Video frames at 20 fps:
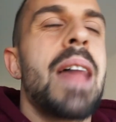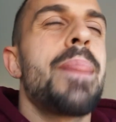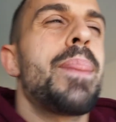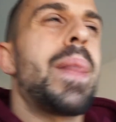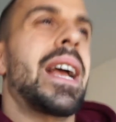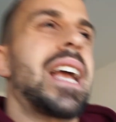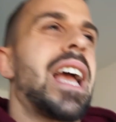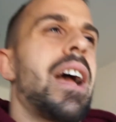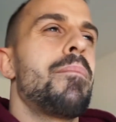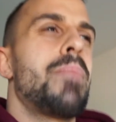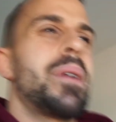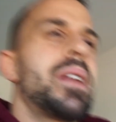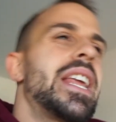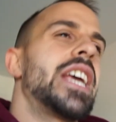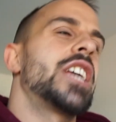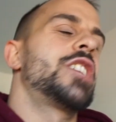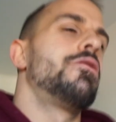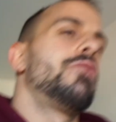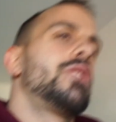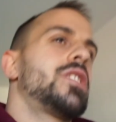That can be an
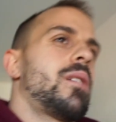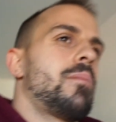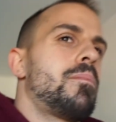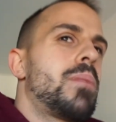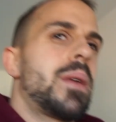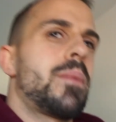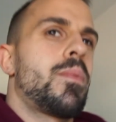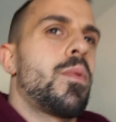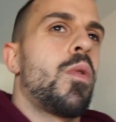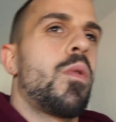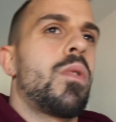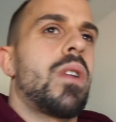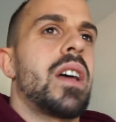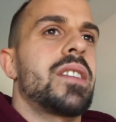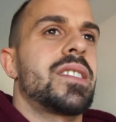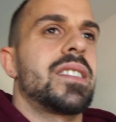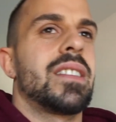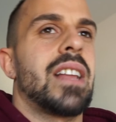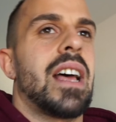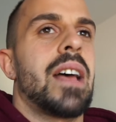issue with some people. Like
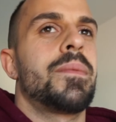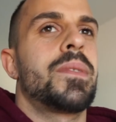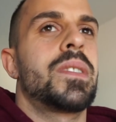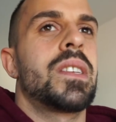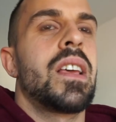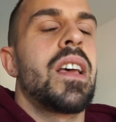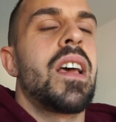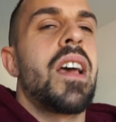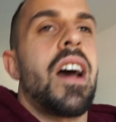sometimes